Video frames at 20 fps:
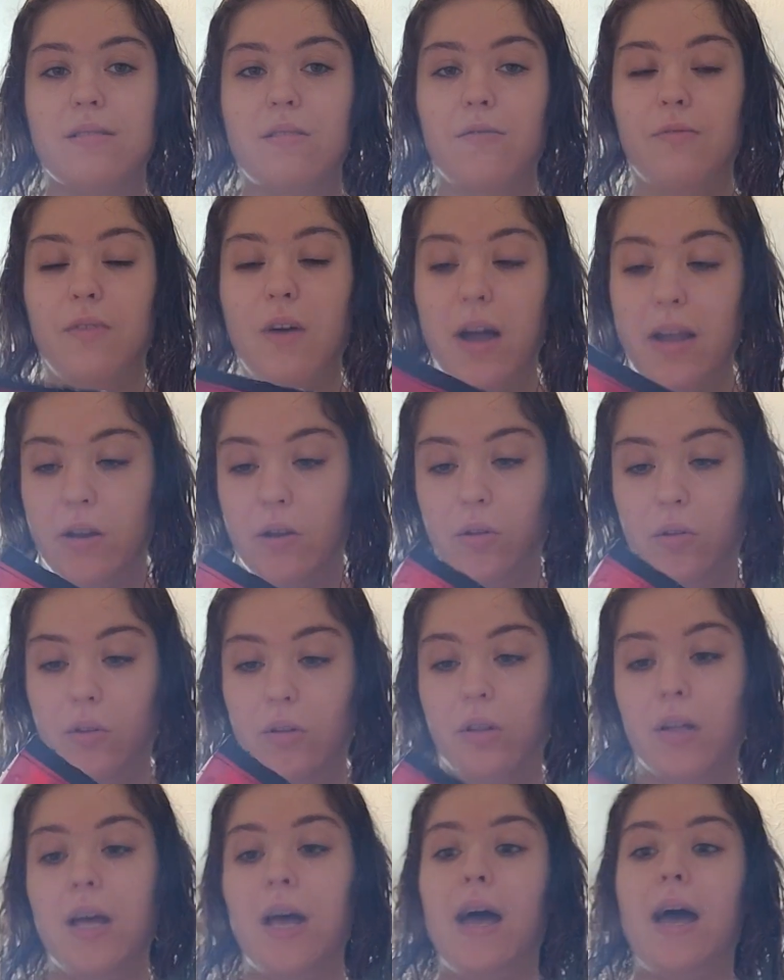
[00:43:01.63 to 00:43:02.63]

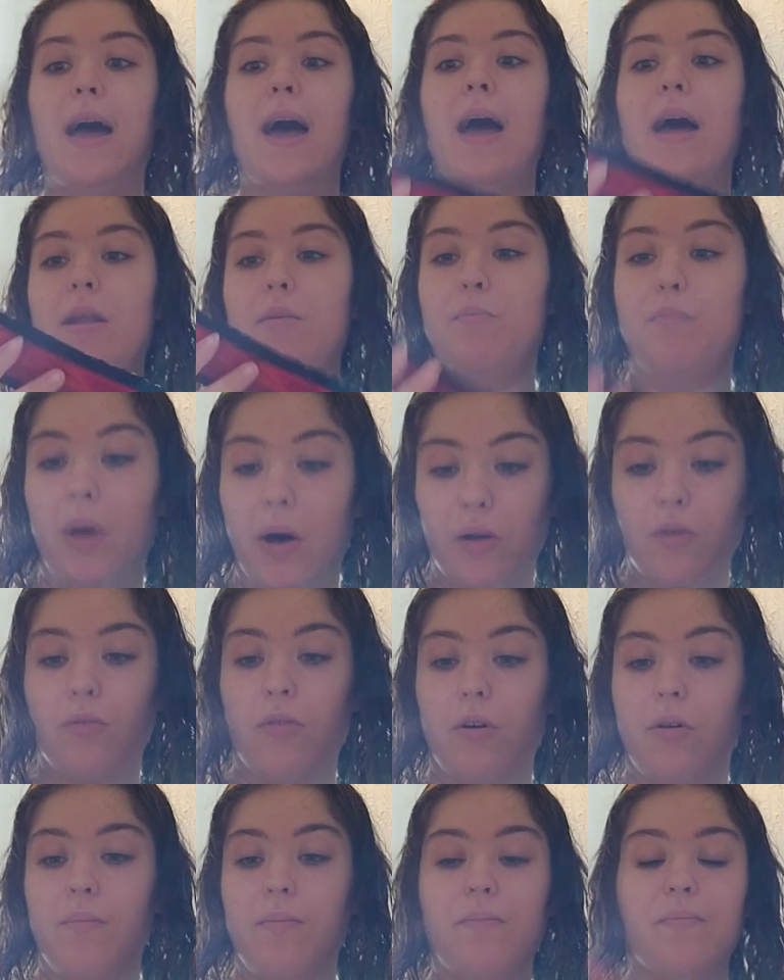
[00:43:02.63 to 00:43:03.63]
vinyl and
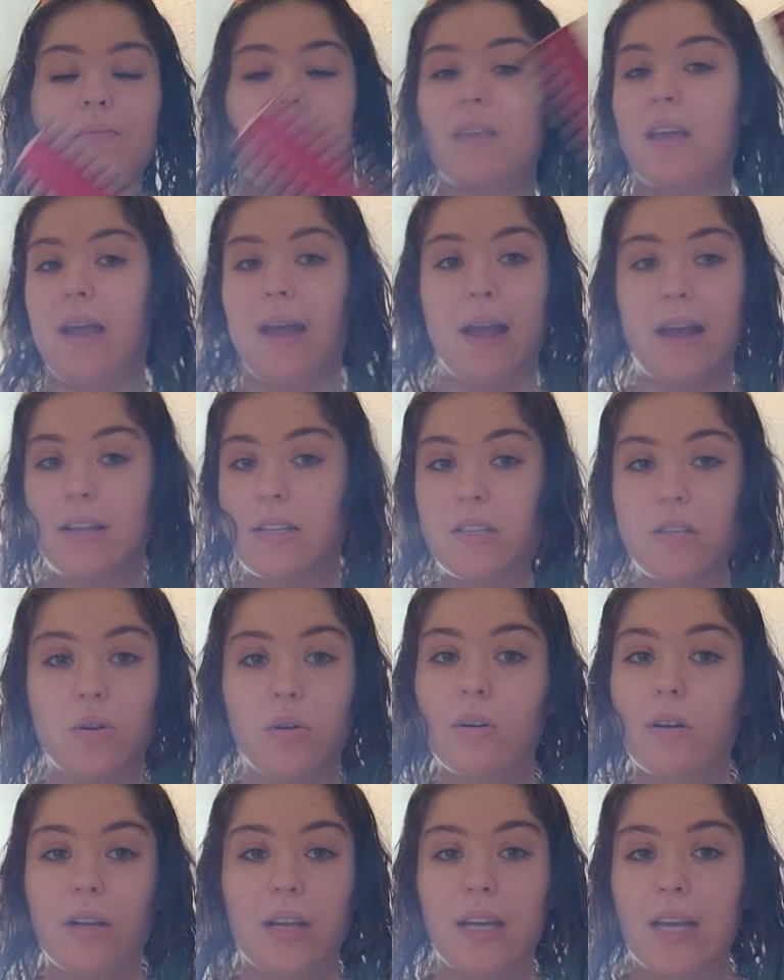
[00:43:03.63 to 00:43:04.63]
buckram. It's
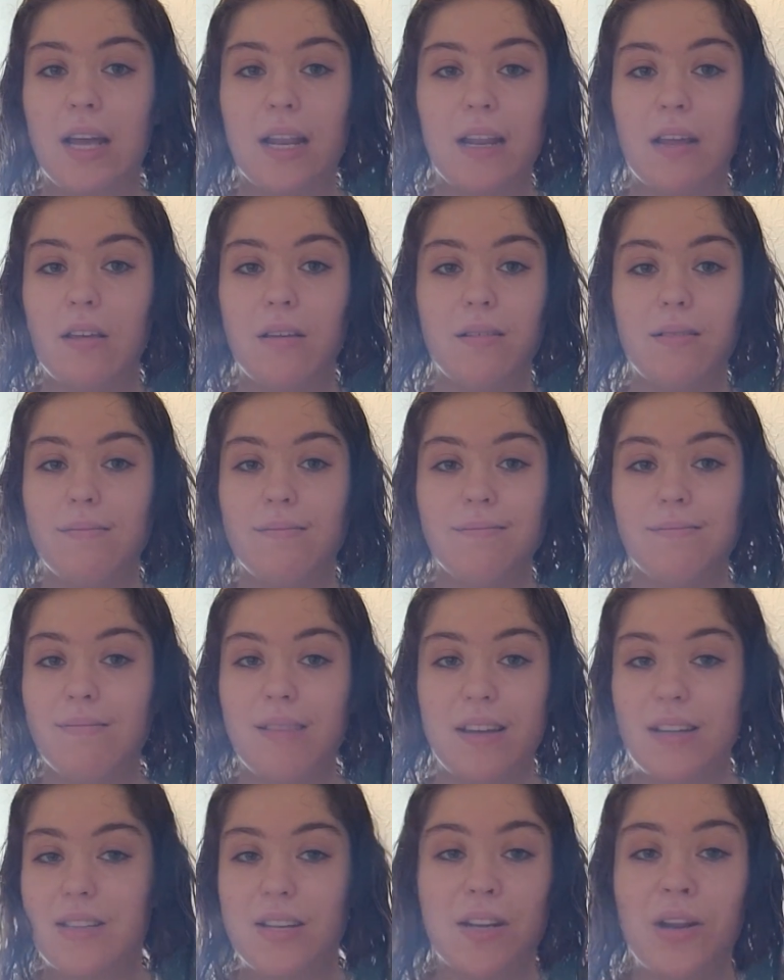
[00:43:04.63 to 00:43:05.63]
not going to get it.
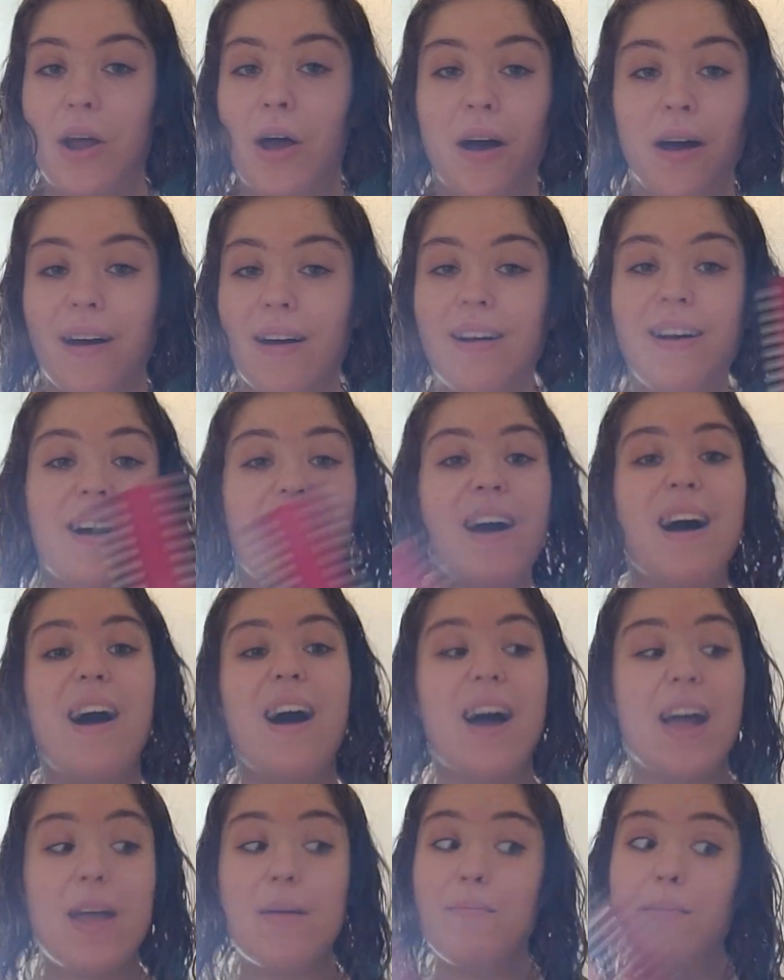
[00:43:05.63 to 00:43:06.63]

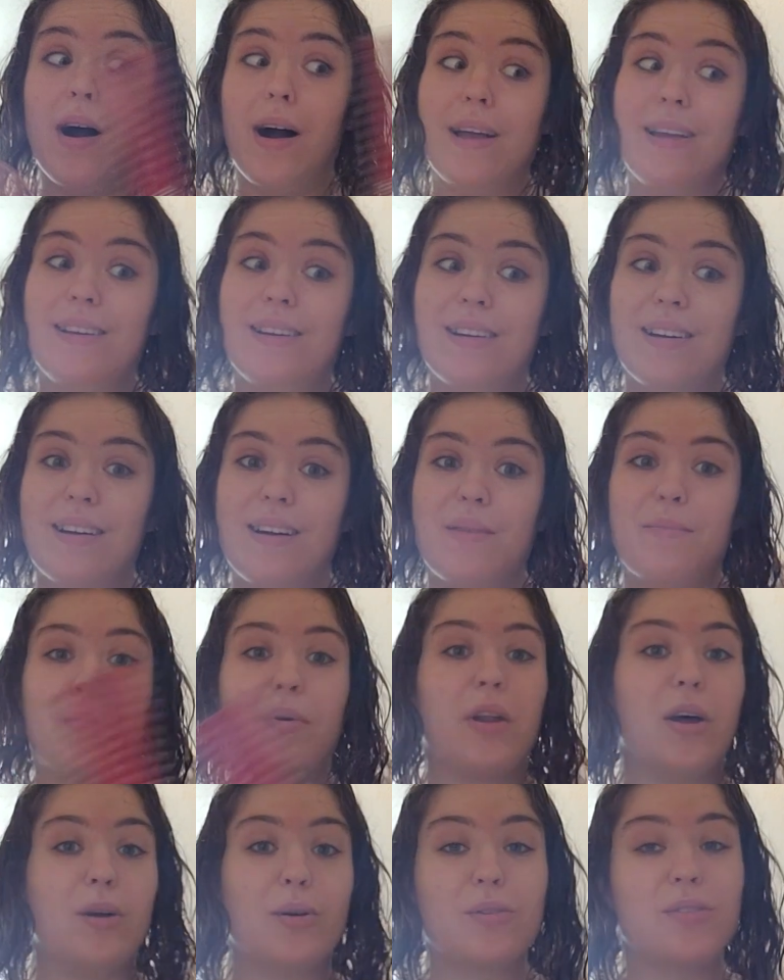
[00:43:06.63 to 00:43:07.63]
It might, but
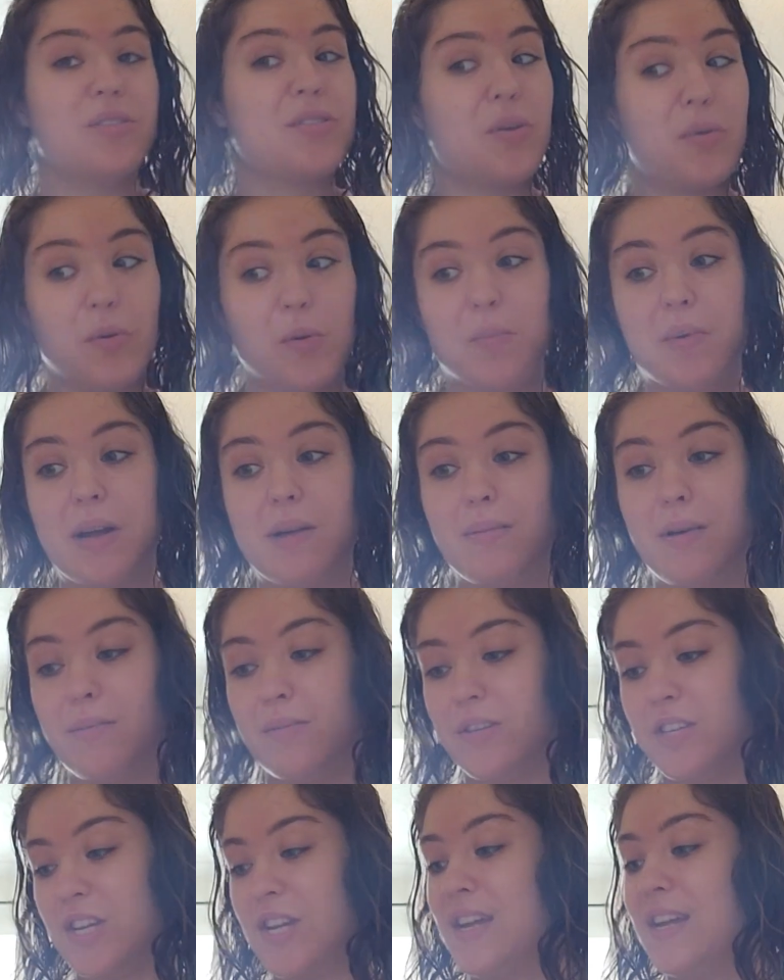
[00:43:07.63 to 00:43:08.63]
I also don't want to break my
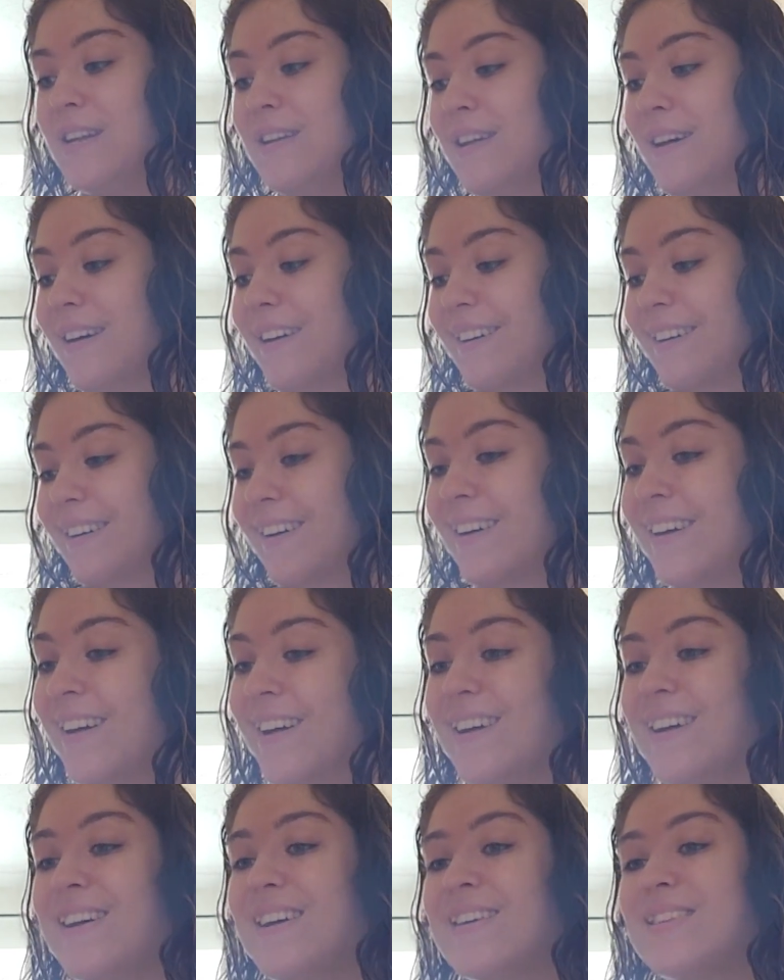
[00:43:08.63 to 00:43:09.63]
machine.
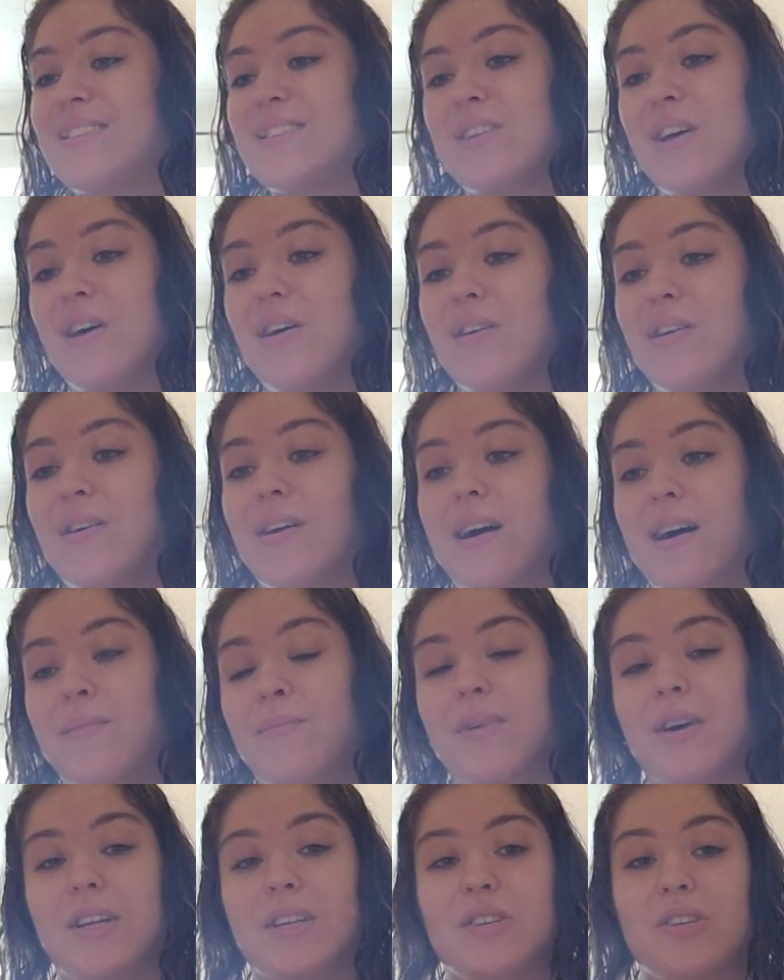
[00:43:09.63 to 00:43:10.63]
So I
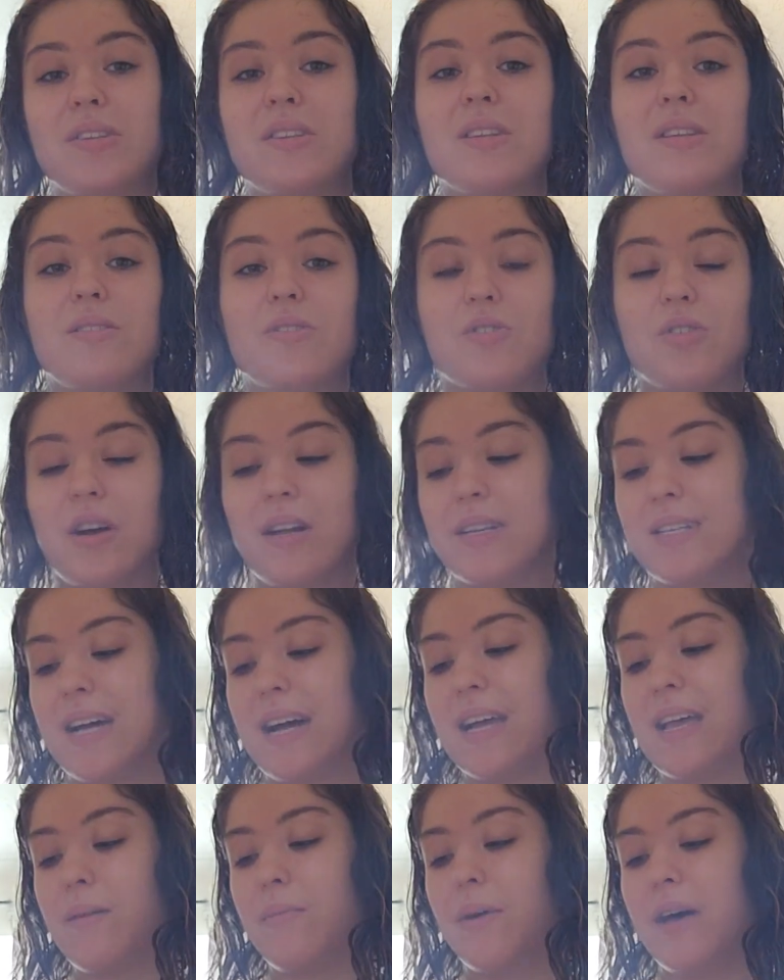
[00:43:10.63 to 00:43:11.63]
might just try and
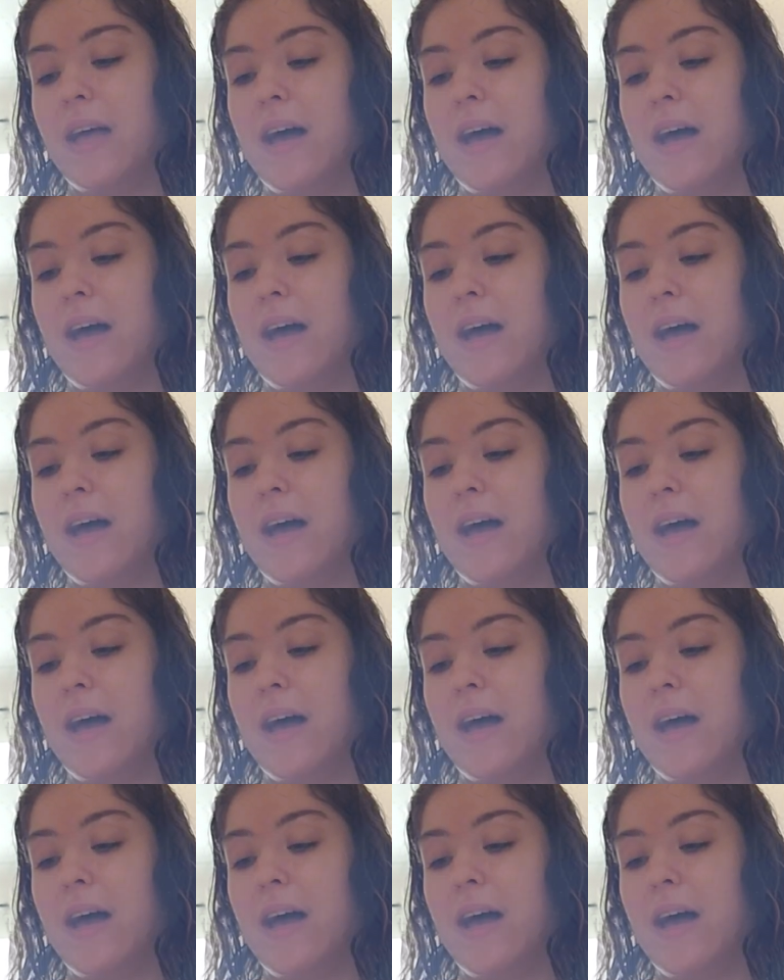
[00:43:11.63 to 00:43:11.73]
tack it by